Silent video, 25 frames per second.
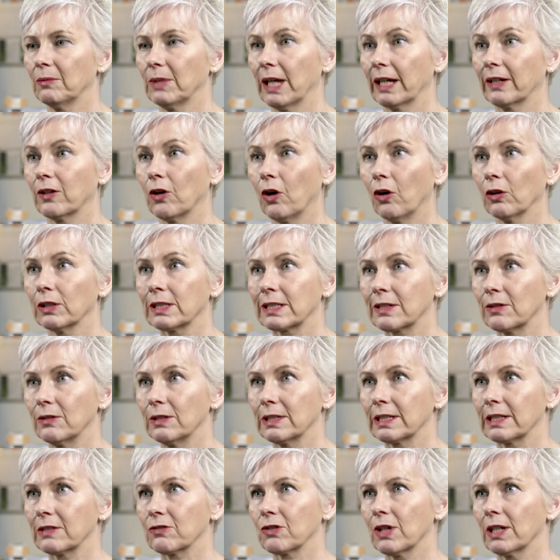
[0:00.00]
Like all
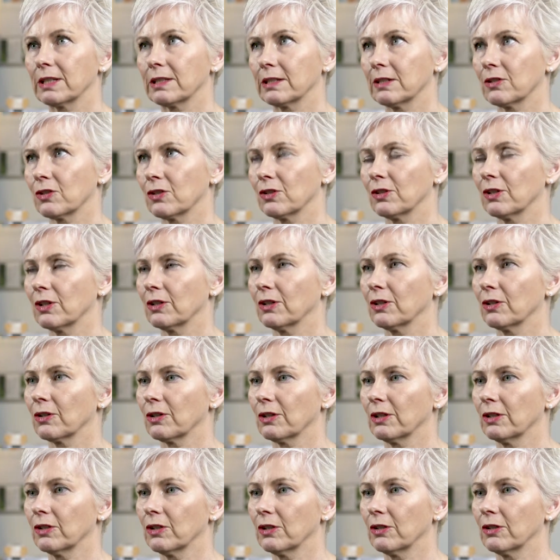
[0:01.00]
schools in transition year,
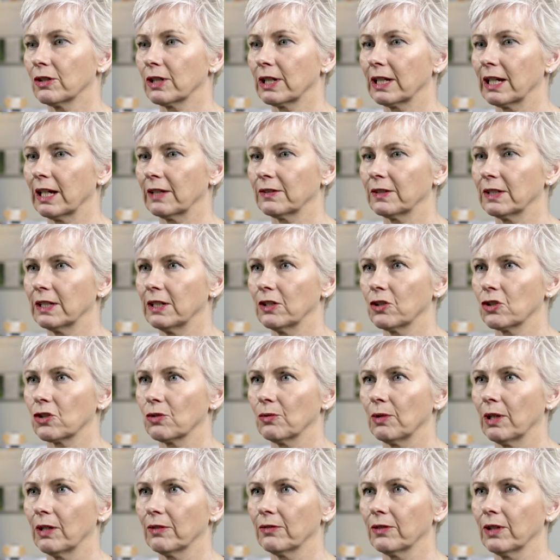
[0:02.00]
you're looking at the
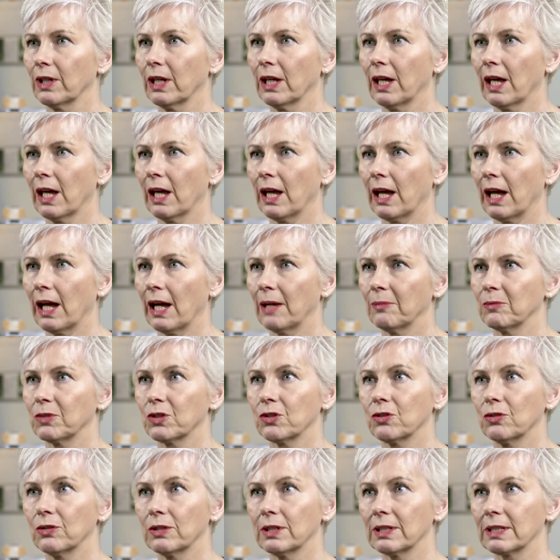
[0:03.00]
issue of
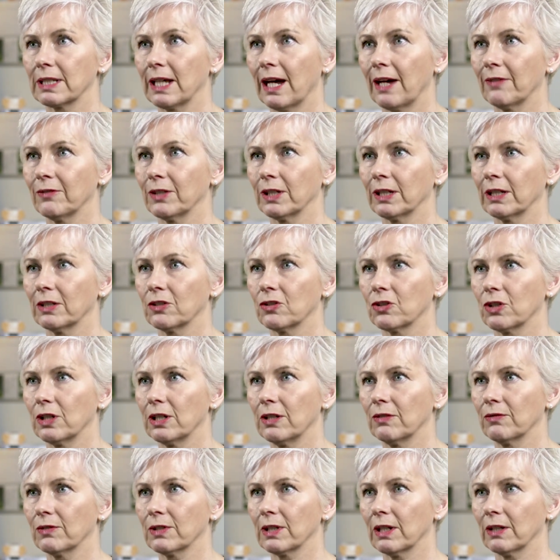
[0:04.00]
students having
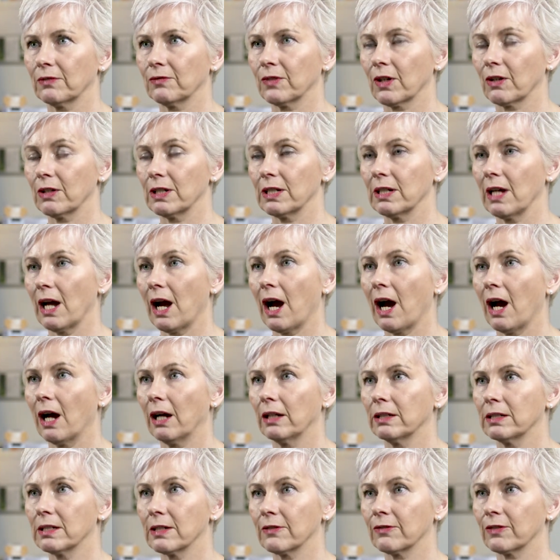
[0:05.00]
achieved at very
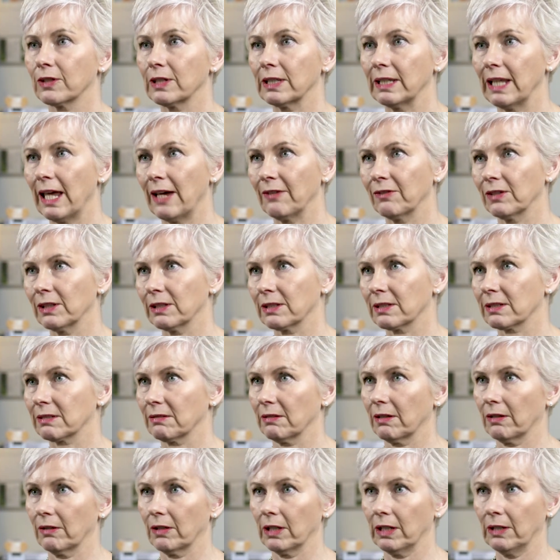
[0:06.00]
different levels
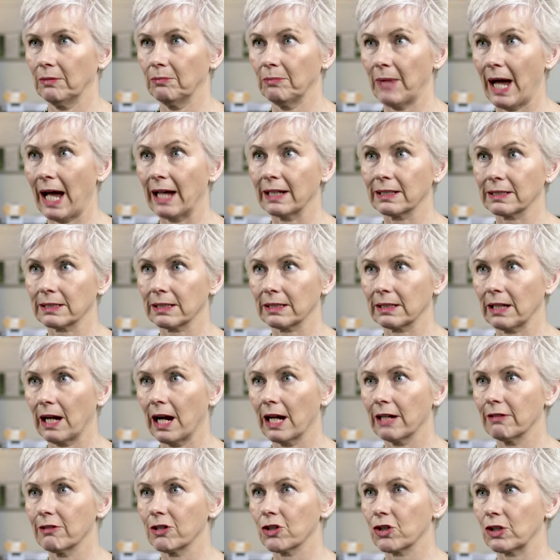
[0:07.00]
in Maths,
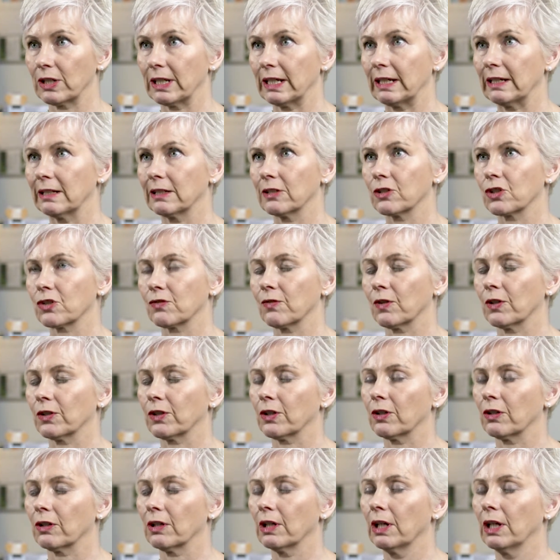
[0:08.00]
Irish and English for
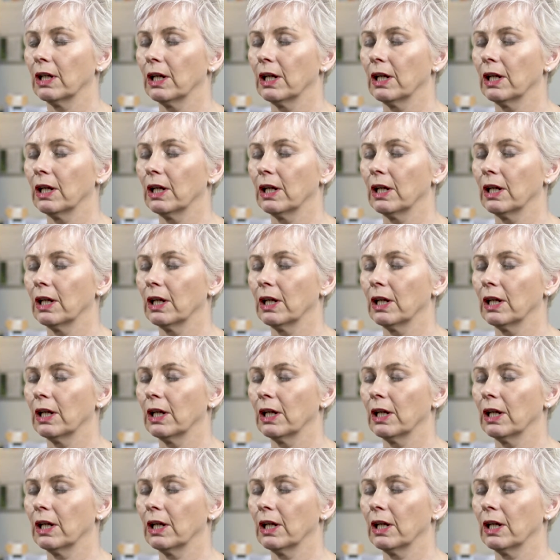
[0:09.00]
their